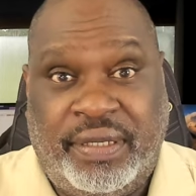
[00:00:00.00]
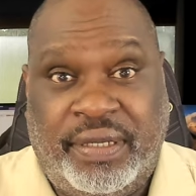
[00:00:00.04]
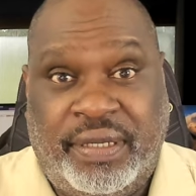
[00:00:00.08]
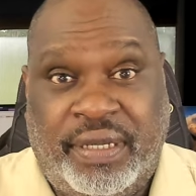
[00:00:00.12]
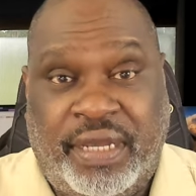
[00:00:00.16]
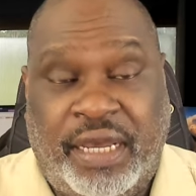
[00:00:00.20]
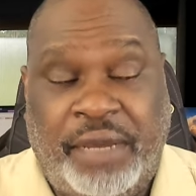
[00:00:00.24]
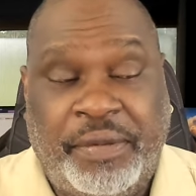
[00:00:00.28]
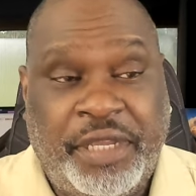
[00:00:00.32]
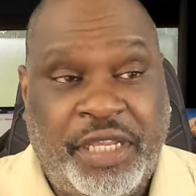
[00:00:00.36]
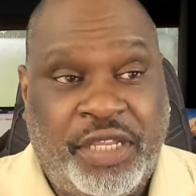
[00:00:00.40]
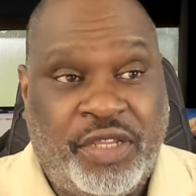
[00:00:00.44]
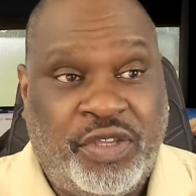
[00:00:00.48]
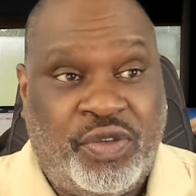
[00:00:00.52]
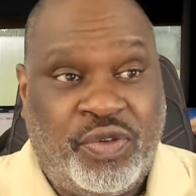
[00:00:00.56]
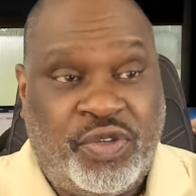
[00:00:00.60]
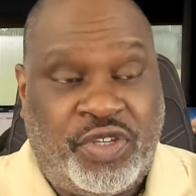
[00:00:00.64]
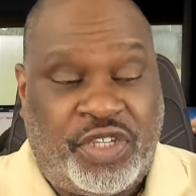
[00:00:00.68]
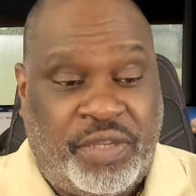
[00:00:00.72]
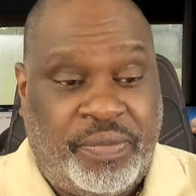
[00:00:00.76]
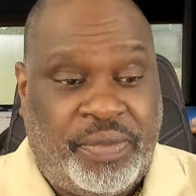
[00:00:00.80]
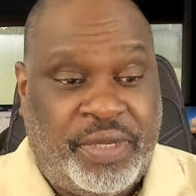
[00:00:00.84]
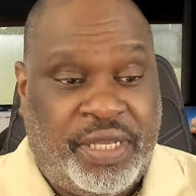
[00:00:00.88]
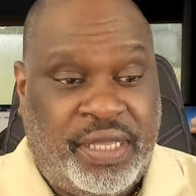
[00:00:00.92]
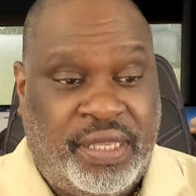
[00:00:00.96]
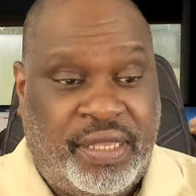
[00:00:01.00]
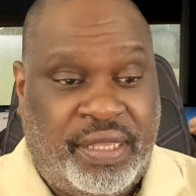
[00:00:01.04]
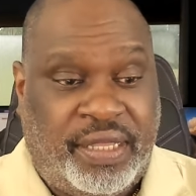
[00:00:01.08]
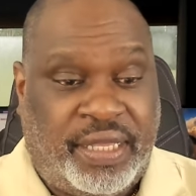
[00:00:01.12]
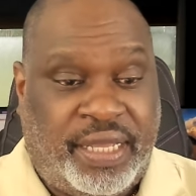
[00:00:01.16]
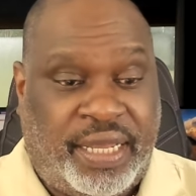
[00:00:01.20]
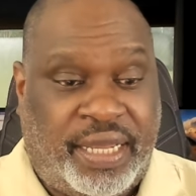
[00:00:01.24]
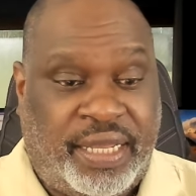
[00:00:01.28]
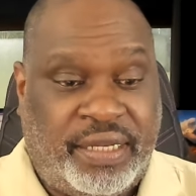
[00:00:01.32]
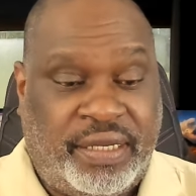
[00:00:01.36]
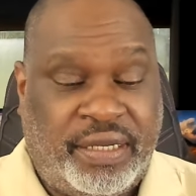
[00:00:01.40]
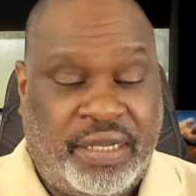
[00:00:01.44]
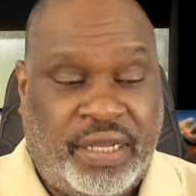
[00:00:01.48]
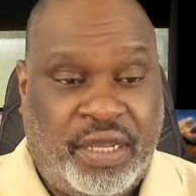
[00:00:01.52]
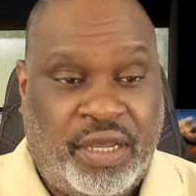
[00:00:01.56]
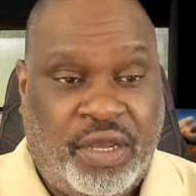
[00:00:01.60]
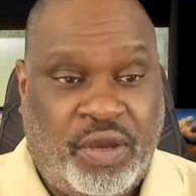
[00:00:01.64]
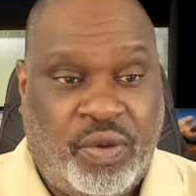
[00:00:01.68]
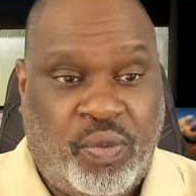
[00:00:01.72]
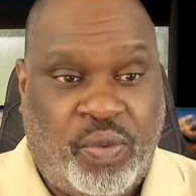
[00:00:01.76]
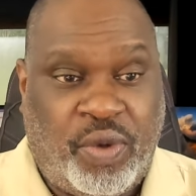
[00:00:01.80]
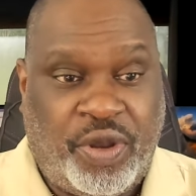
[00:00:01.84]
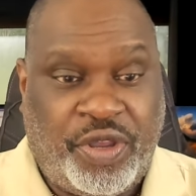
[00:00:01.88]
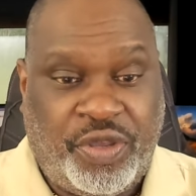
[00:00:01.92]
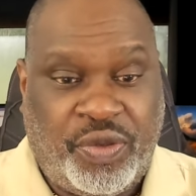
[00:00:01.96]
I mean, it used to be that
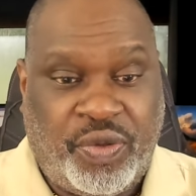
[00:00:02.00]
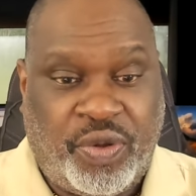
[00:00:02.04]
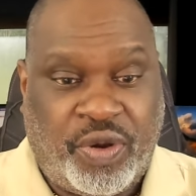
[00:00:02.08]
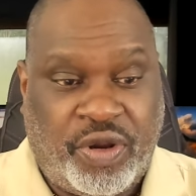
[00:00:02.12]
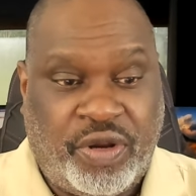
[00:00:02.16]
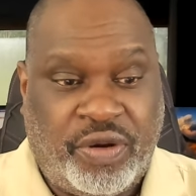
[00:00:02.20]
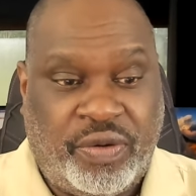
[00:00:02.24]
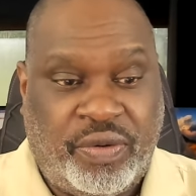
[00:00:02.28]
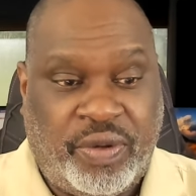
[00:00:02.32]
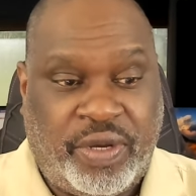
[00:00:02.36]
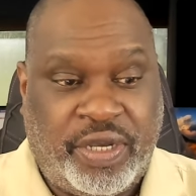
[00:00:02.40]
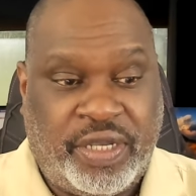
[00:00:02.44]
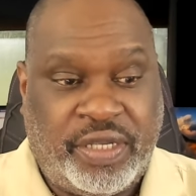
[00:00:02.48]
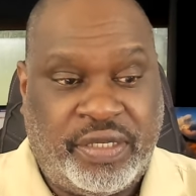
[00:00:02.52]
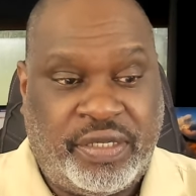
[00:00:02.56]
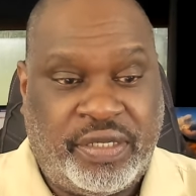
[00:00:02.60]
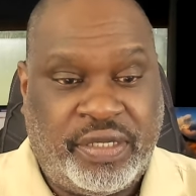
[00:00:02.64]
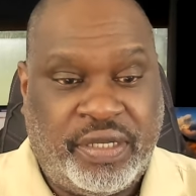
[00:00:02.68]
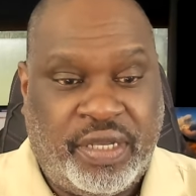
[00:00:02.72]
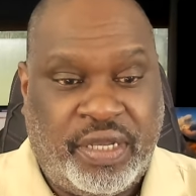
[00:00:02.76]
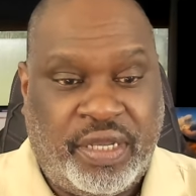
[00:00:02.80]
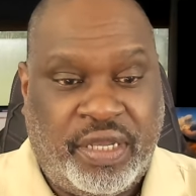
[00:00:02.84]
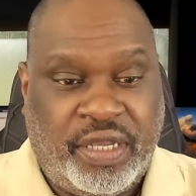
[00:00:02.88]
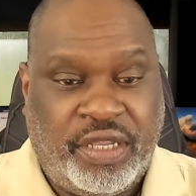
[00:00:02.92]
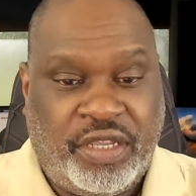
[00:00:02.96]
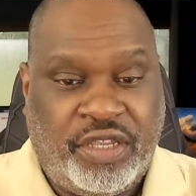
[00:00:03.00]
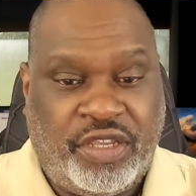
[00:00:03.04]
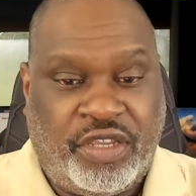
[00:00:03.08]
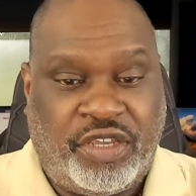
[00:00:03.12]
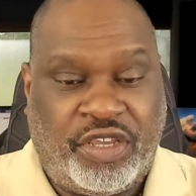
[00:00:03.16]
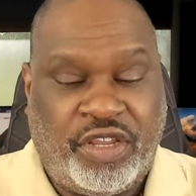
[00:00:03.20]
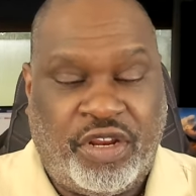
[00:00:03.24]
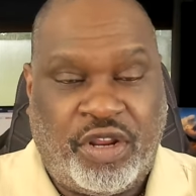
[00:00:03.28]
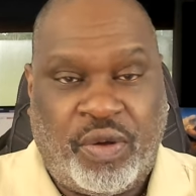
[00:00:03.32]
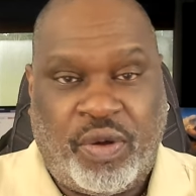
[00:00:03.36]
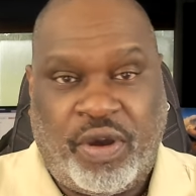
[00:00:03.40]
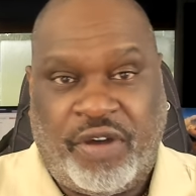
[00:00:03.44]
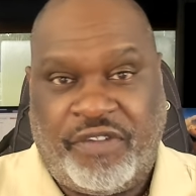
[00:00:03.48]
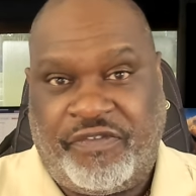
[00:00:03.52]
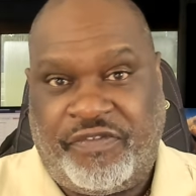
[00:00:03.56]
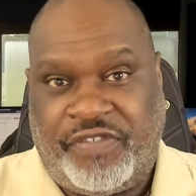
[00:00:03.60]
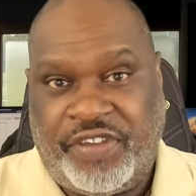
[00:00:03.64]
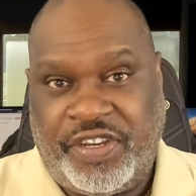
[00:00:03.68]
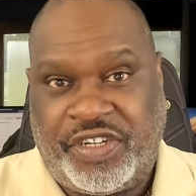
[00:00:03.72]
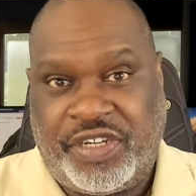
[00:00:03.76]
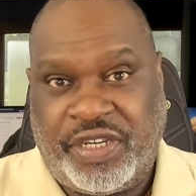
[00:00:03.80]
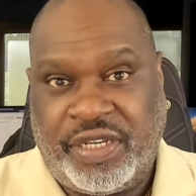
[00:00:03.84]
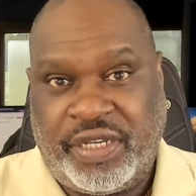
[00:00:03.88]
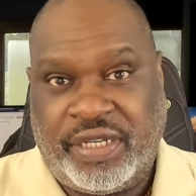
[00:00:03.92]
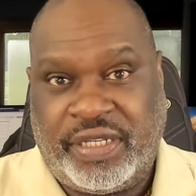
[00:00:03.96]
what you heard was, you know, a
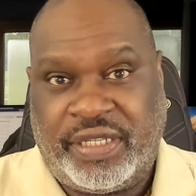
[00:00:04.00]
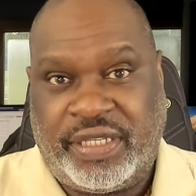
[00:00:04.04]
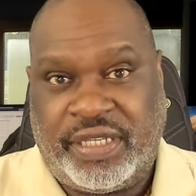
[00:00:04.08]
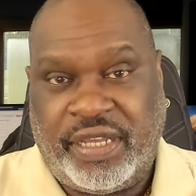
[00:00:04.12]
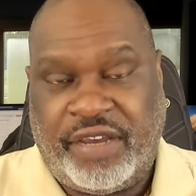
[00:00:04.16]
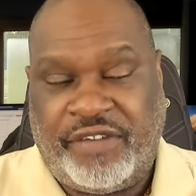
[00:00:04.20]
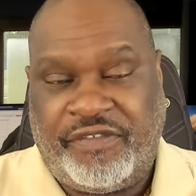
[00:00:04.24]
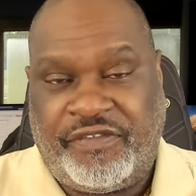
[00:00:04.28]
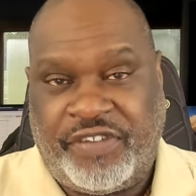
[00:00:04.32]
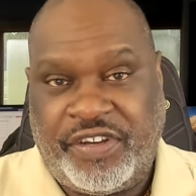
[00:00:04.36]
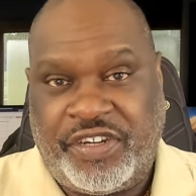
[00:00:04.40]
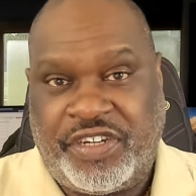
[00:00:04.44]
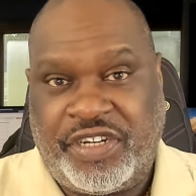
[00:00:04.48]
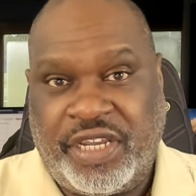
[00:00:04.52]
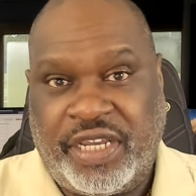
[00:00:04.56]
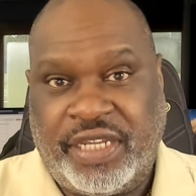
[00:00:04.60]
phishing